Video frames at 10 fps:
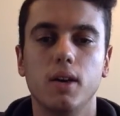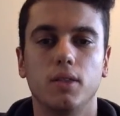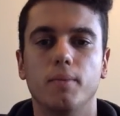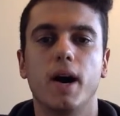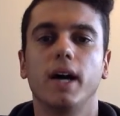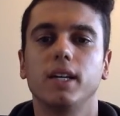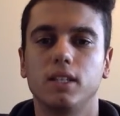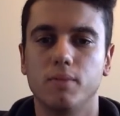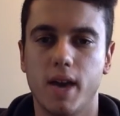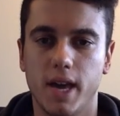The market
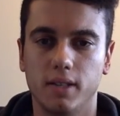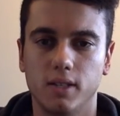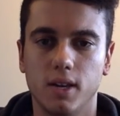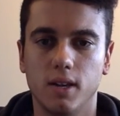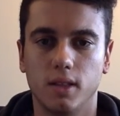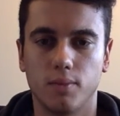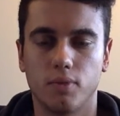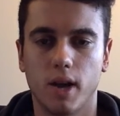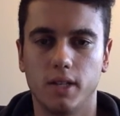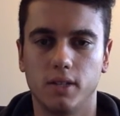demands that
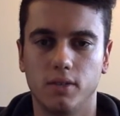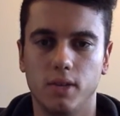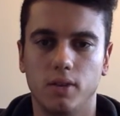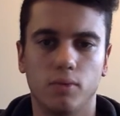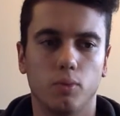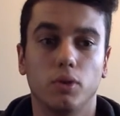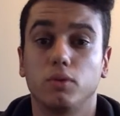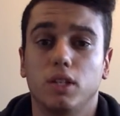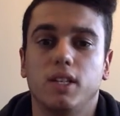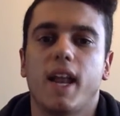prices are well,
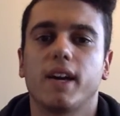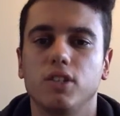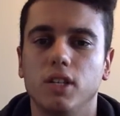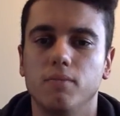what does that actually